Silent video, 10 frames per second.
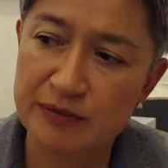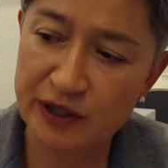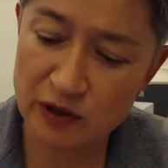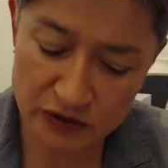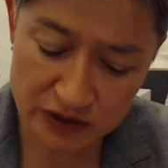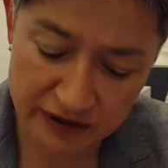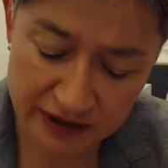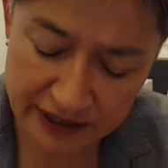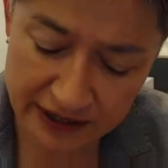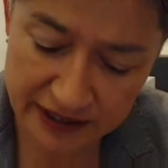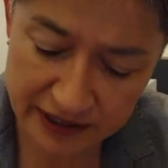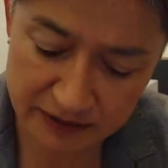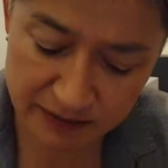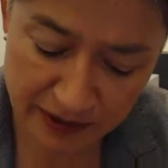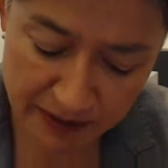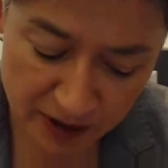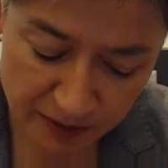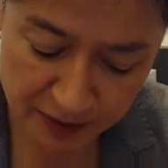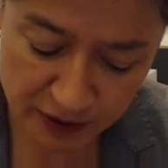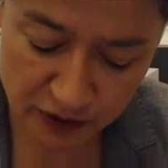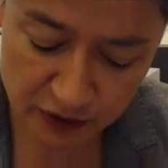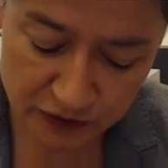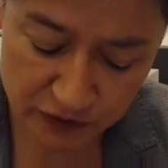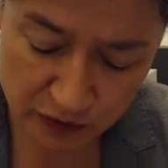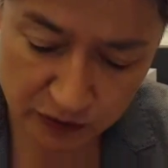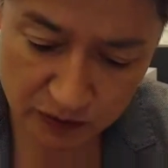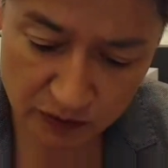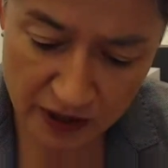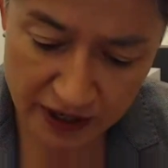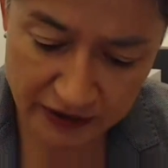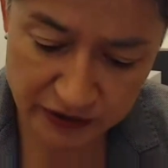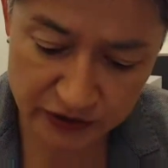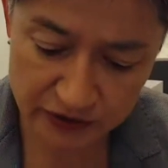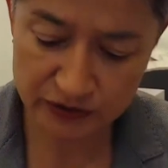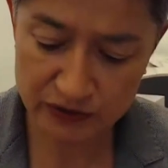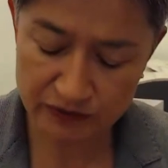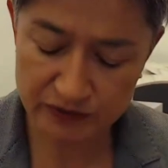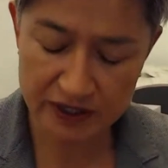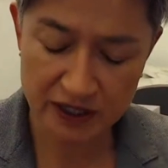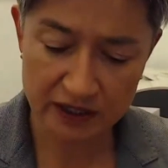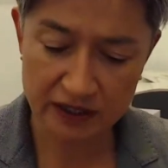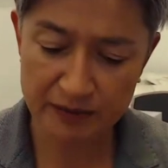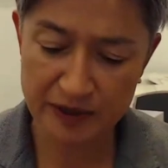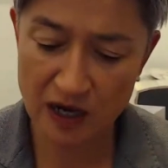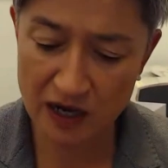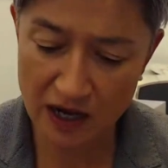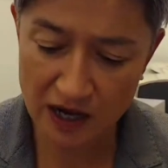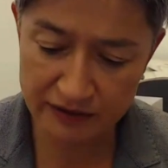Because I think that might be a useful way to sort of start it. I mean, I